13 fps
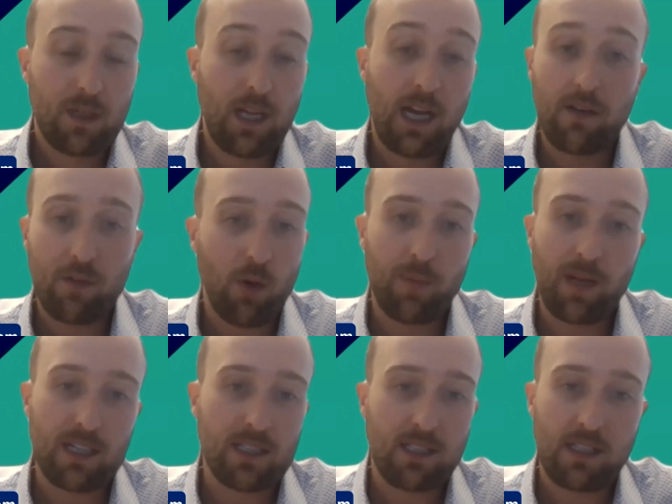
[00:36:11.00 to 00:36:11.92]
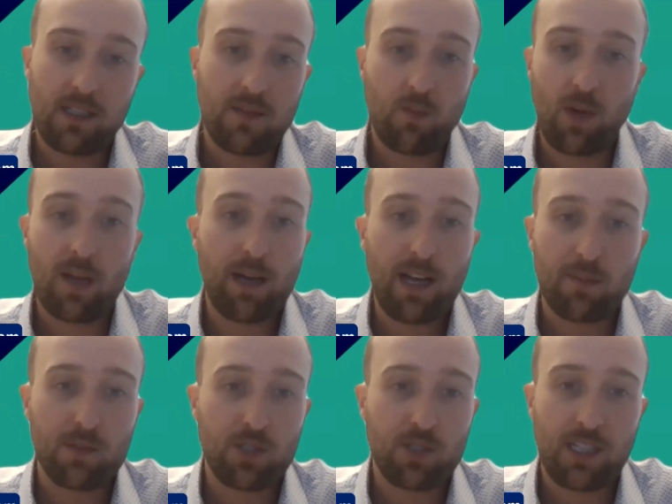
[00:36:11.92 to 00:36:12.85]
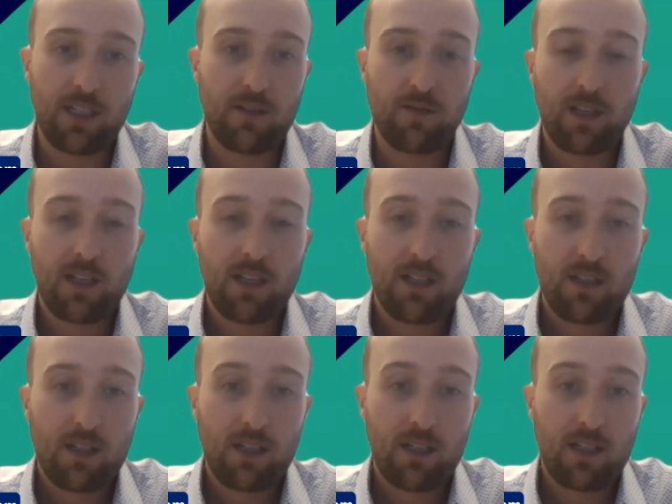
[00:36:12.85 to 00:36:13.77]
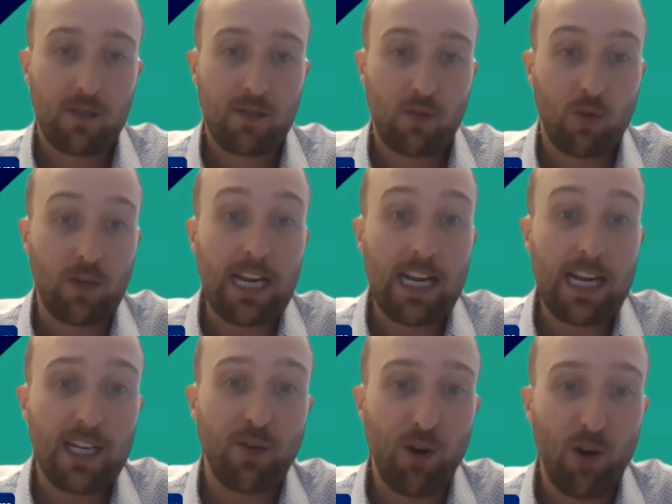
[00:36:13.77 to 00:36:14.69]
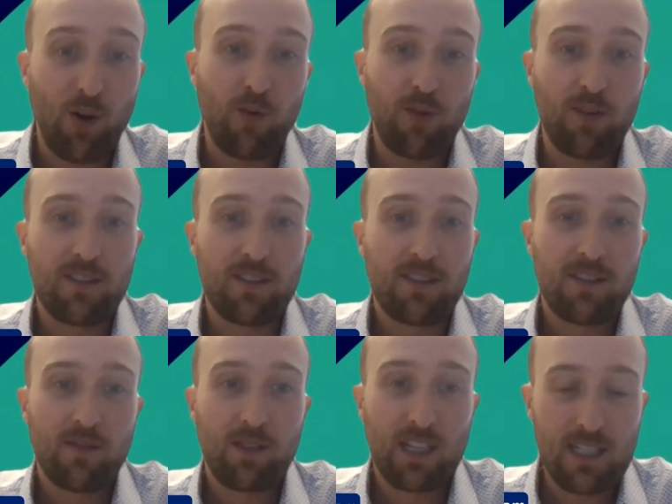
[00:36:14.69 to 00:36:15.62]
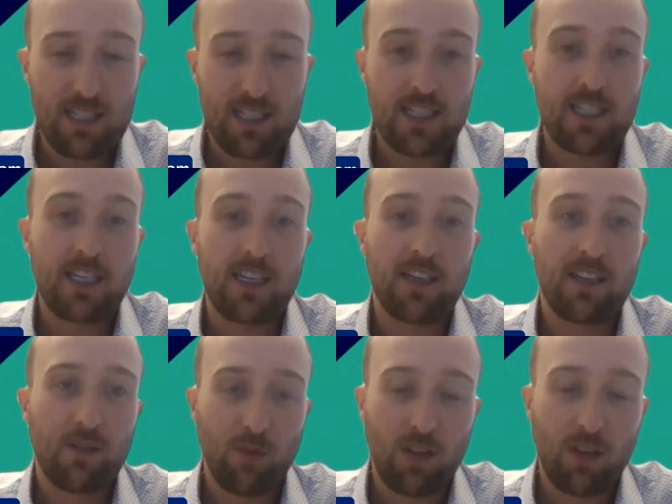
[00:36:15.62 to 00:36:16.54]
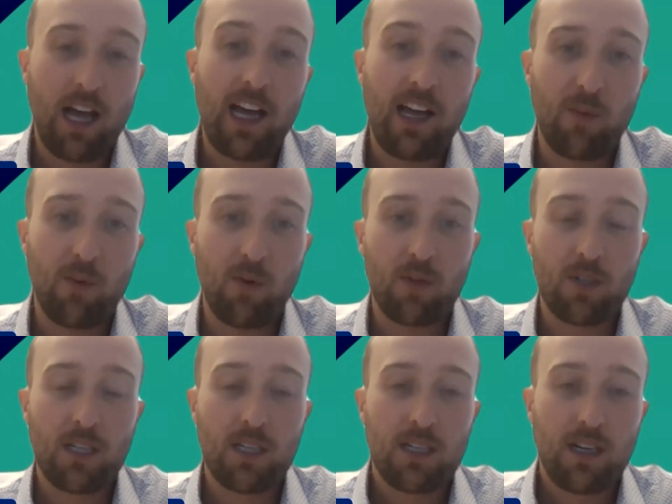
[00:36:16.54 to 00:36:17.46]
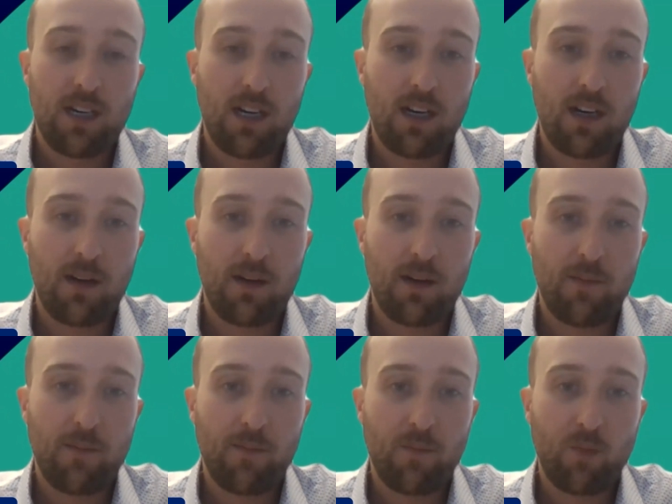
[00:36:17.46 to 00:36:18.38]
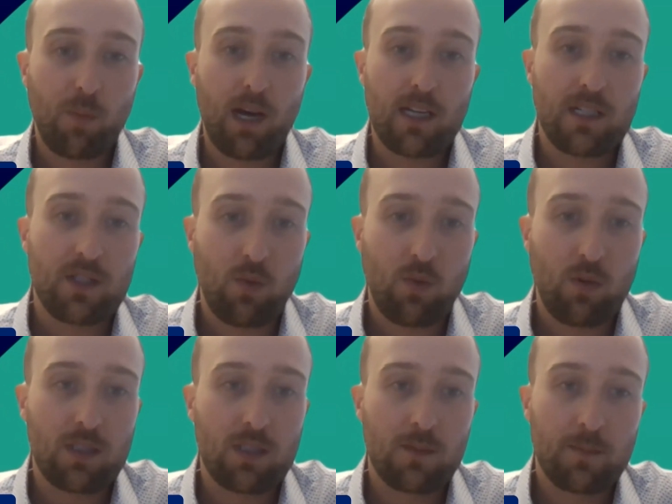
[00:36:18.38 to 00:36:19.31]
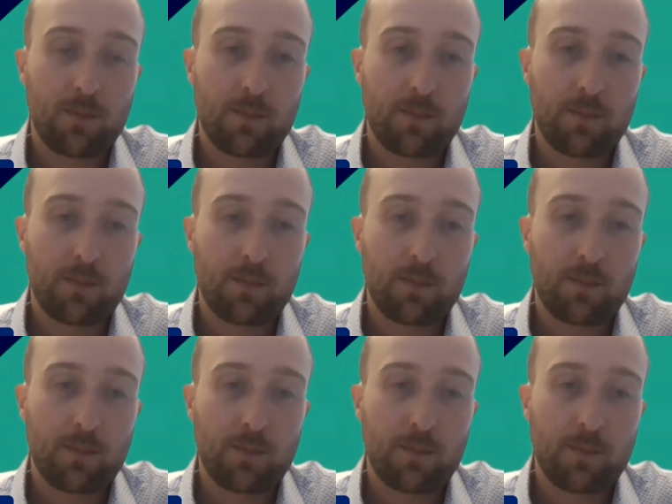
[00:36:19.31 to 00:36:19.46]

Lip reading: Kind of going back to the back machine of creating your own consistent, reliable repositories.